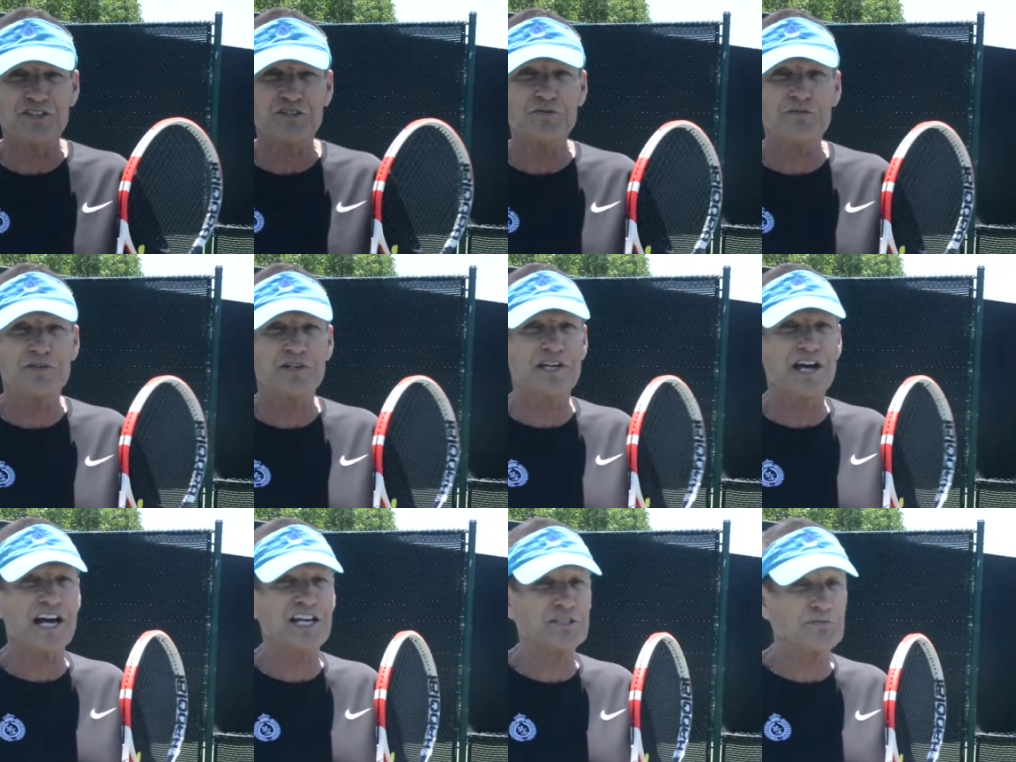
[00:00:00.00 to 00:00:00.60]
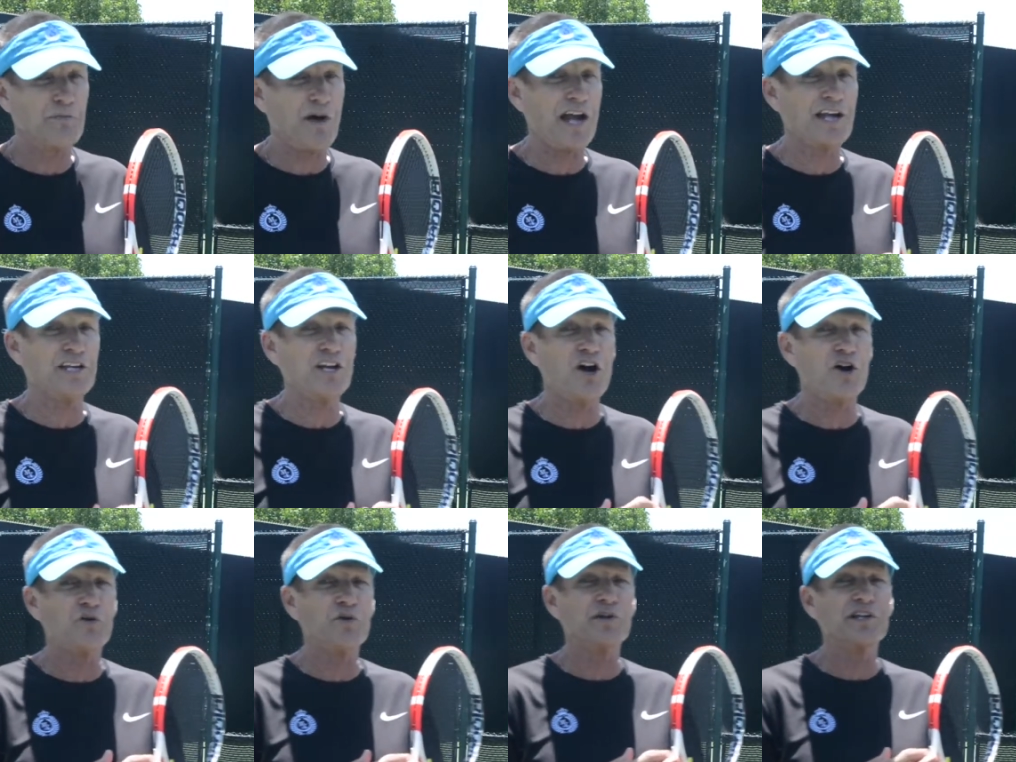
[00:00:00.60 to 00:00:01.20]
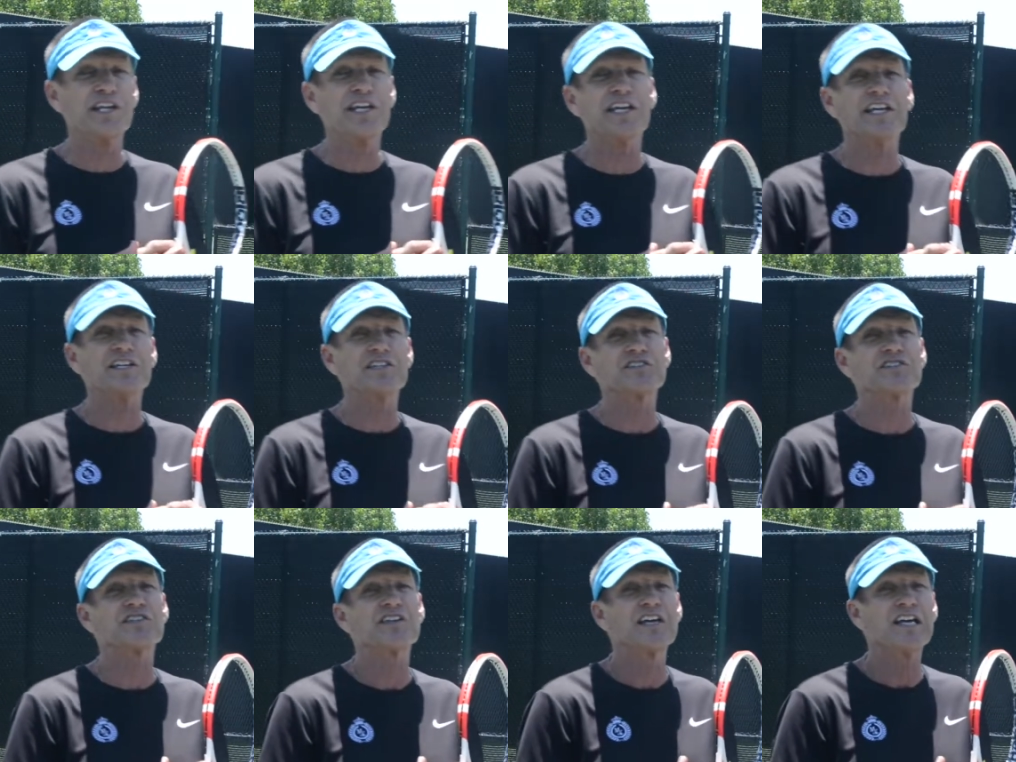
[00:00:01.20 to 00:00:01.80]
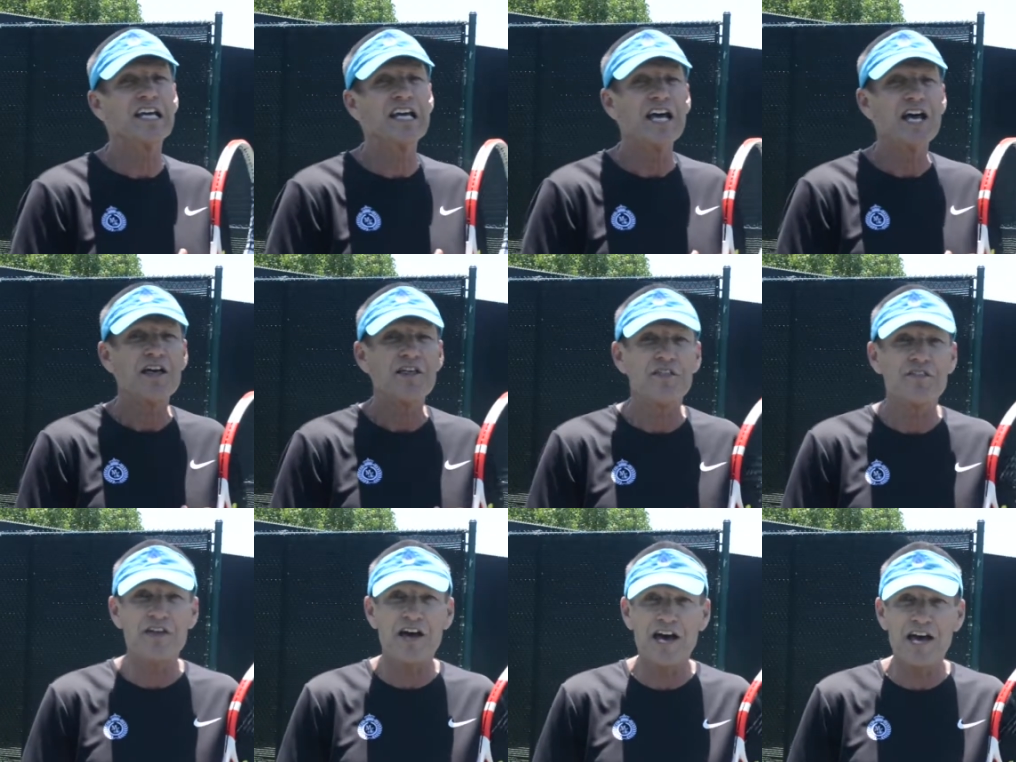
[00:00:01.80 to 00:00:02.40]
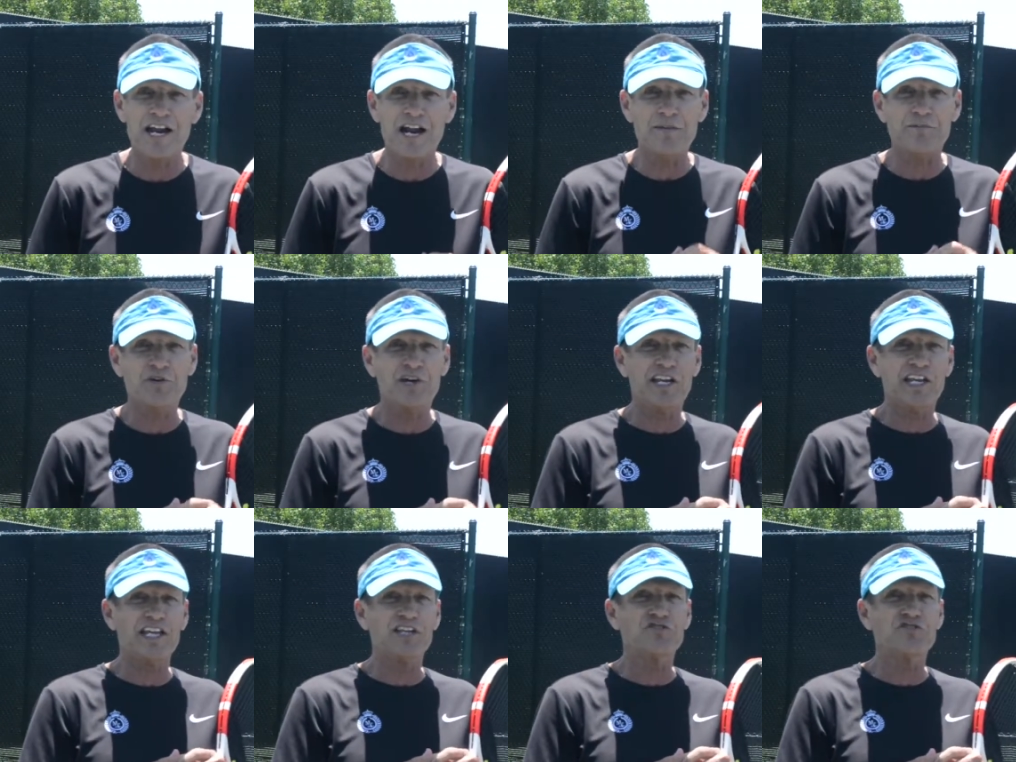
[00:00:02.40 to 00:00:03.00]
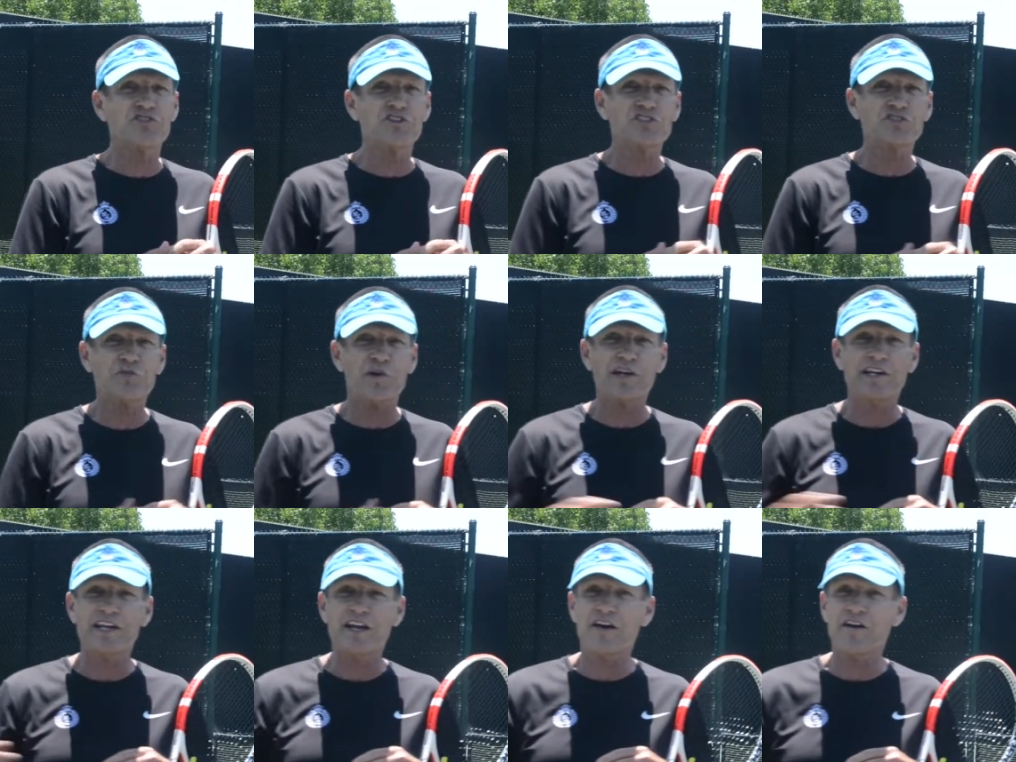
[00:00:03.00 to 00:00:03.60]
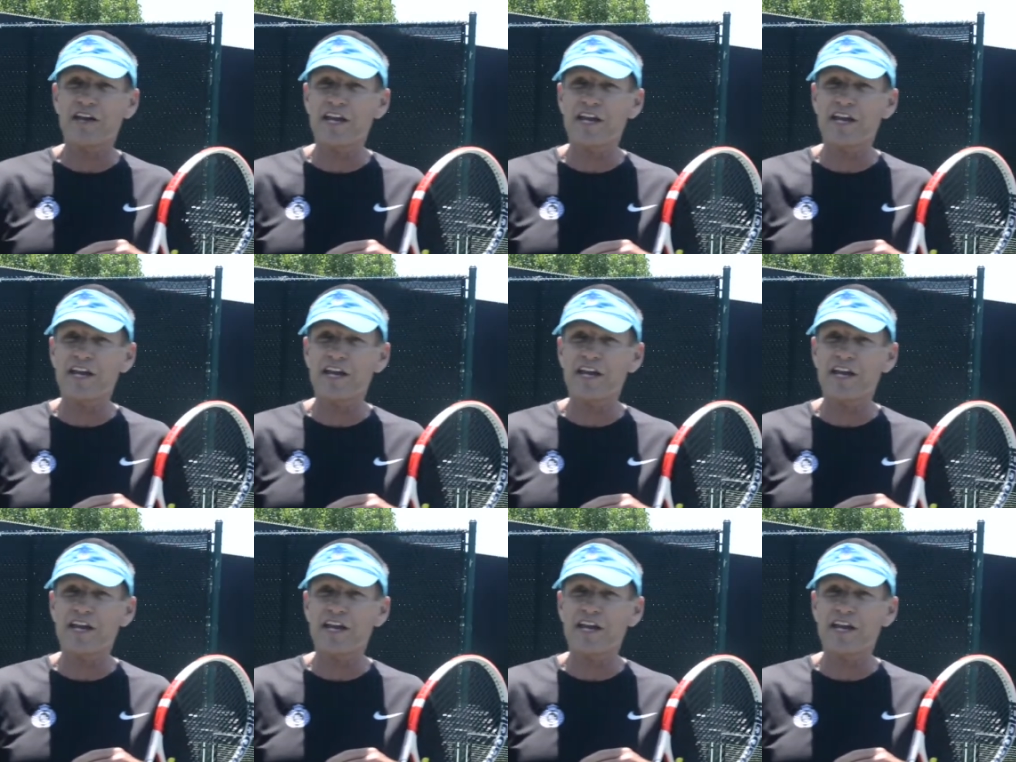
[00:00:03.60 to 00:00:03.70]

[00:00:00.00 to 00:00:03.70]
you guys might know who it is that I'm going to introduce right now.